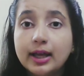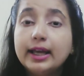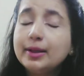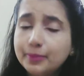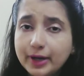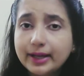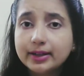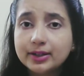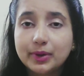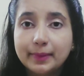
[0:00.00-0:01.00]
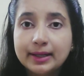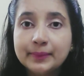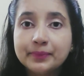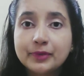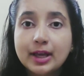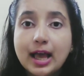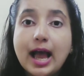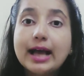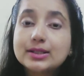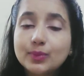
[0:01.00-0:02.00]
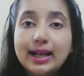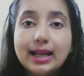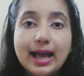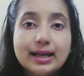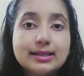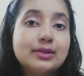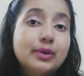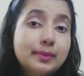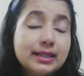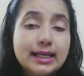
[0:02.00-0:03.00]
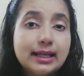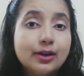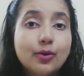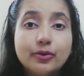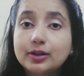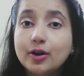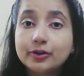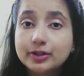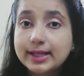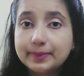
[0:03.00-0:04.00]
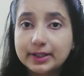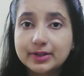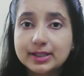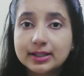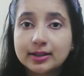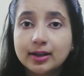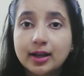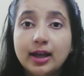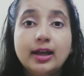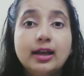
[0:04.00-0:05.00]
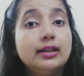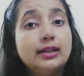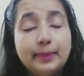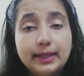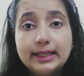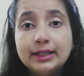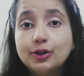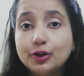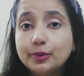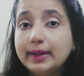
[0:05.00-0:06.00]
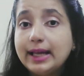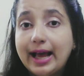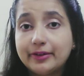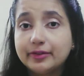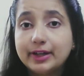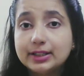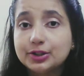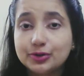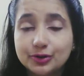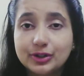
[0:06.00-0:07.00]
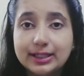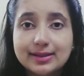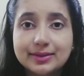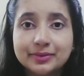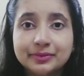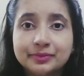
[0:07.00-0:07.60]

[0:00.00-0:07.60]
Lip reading: in pregnant women, as well as in women taking oral contraceptives, the bleeding could be aggravated due to these.